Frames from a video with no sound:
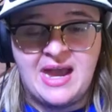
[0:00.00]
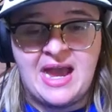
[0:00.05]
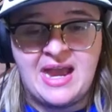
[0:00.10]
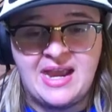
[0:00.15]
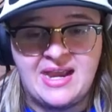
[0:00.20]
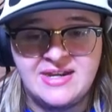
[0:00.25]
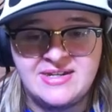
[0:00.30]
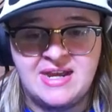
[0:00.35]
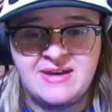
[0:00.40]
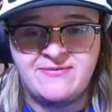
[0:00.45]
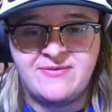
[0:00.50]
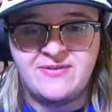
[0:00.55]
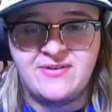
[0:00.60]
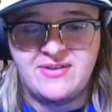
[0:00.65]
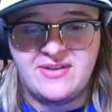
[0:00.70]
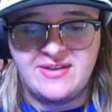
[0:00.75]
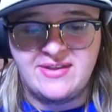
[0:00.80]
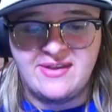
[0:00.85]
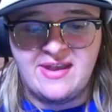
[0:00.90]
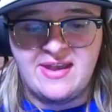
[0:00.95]
I could
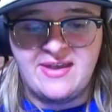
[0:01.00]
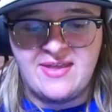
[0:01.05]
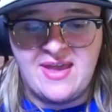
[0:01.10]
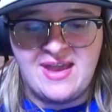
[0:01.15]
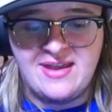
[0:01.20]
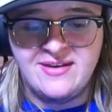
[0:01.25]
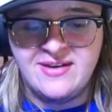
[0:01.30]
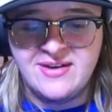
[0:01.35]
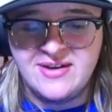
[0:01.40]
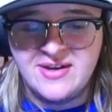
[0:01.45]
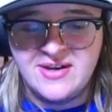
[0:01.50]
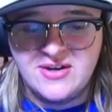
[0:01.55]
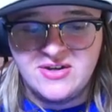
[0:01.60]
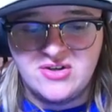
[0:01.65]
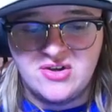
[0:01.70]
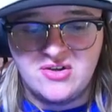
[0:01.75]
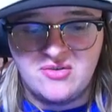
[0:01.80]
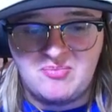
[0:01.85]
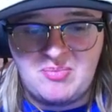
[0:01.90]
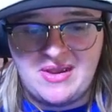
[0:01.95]
definitely say that,
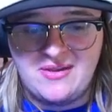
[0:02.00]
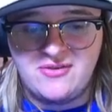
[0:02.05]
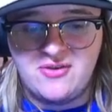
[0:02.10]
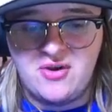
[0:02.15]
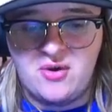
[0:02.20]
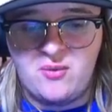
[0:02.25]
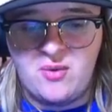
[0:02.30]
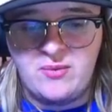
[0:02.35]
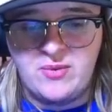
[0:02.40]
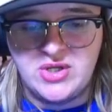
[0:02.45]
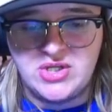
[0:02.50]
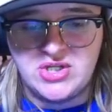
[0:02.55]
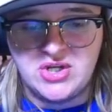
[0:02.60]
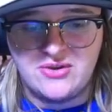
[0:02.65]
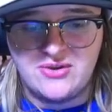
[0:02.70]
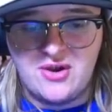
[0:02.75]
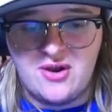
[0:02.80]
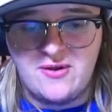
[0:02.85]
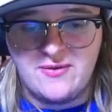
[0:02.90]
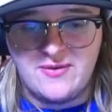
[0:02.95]
just based on what we
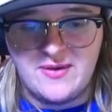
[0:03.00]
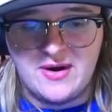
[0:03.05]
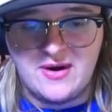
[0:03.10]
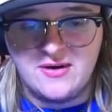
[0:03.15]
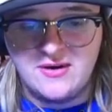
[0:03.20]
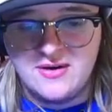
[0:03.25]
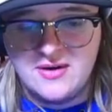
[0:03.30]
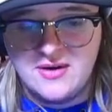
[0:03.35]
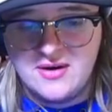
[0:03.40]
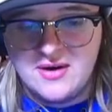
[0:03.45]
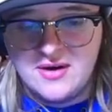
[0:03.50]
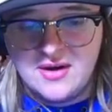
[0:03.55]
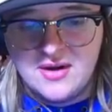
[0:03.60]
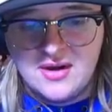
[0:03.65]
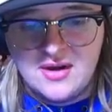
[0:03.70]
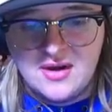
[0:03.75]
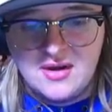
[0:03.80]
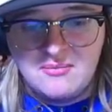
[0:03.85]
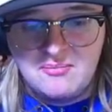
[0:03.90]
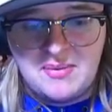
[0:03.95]
just saw there.
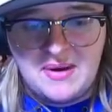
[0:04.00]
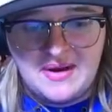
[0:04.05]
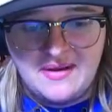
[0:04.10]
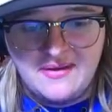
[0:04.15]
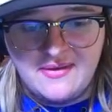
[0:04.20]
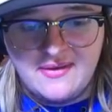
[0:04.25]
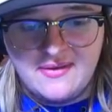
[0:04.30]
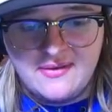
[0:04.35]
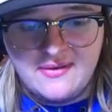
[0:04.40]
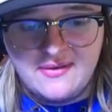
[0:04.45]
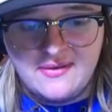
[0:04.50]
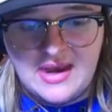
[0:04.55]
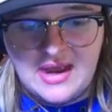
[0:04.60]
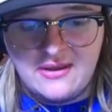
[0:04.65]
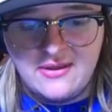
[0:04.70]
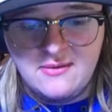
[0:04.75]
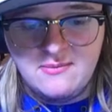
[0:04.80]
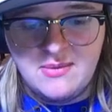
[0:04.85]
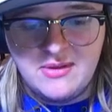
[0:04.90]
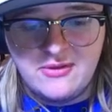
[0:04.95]
But now
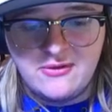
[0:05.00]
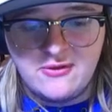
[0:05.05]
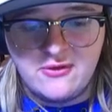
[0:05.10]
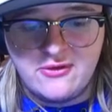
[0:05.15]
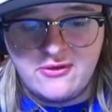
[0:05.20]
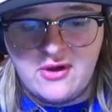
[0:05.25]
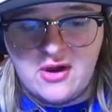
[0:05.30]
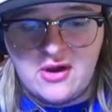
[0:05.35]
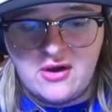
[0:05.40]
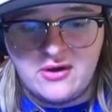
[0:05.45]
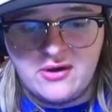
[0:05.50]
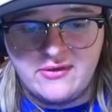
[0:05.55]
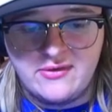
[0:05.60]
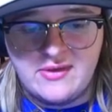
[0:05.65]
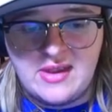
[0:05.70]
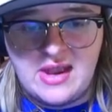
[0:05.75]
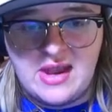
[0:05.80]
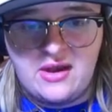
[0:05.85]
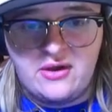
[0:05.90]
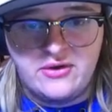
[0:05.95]
that Mr. Stonk is
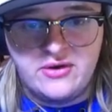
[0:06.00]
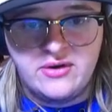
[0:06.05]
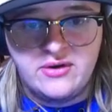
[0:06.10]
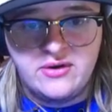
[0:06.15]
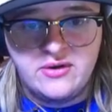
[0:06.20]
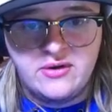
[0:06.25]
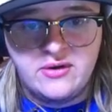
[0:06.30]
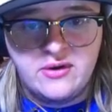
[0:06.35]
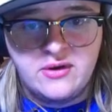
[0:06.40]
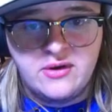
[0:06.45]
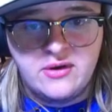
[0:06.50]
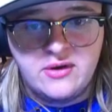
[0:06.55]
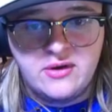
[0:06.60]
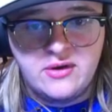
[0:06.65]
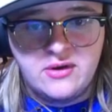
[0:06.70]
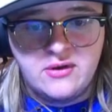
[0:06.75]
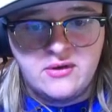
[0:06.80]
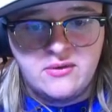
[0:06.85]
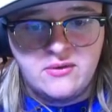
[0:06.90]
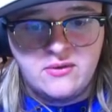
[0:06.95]
down,
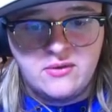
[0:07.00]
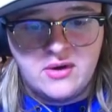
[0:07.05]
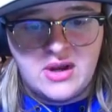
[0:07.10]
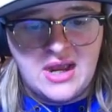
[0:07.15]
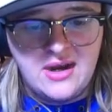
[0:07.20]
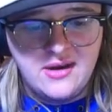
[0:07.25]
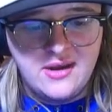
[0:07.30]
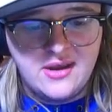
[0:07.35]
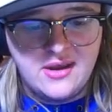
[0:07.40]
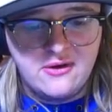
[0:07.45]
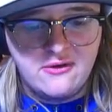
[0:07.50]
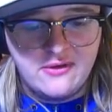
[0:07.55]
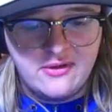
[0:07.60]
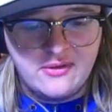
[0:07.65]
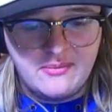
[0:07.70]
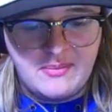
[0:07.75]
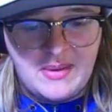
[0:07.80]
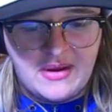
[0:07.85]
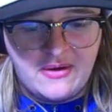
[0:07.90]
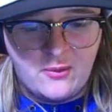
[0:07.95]
kind of curious
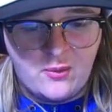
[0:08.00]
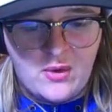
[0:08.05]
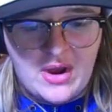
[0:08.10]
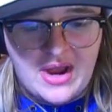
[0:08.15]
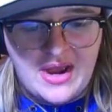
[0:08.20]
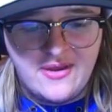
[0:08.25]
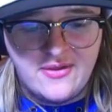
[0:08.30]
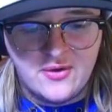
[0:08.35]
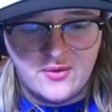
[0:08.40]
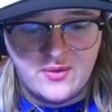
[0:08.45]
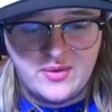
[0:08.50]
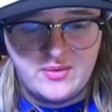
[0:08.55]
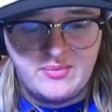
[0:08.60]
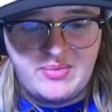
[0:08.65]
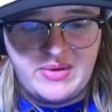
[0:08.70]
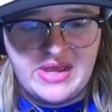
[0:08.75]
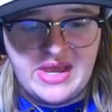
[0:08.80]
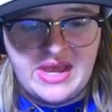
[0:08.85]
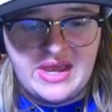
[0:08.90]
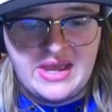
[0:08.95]
about why there would
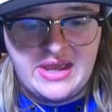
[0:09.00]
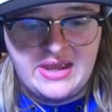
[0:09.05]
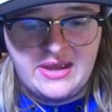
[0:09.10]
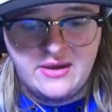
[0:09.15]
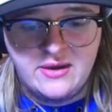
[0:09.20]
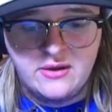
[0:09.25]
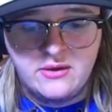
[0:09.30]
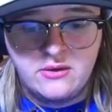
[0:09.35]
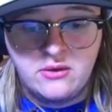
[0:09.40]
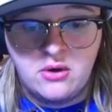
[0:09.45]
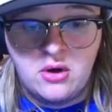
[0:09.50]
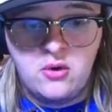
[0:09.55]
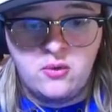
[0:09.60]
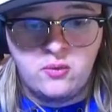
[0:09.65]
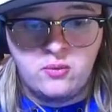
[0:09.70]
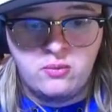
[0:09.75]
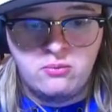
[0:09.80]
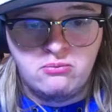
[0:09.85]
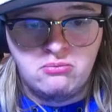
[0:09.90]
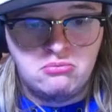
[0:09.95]
be a...
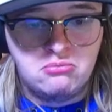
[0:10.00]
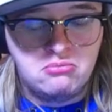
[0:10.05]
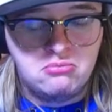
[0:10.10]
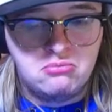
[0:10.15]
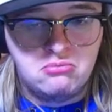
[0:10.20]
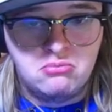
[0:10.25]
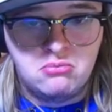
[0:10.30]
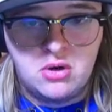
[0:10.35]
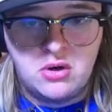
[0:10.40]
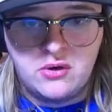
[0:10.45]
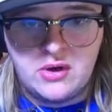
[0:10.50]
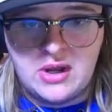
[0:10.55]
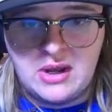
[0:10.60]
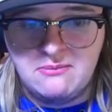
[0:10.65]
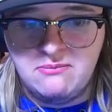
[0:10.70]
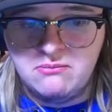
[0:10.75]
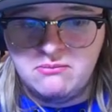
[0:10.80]
Oh, okay.